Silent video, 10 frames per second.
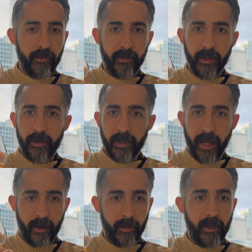vanilla,
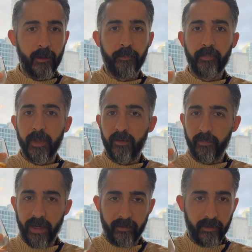caramel,
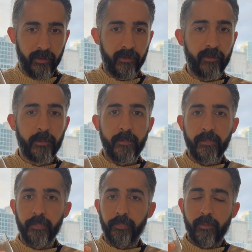spices,
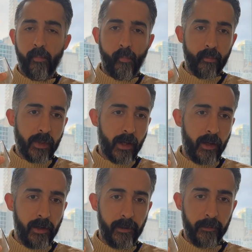
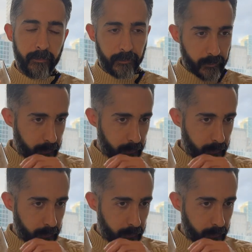um,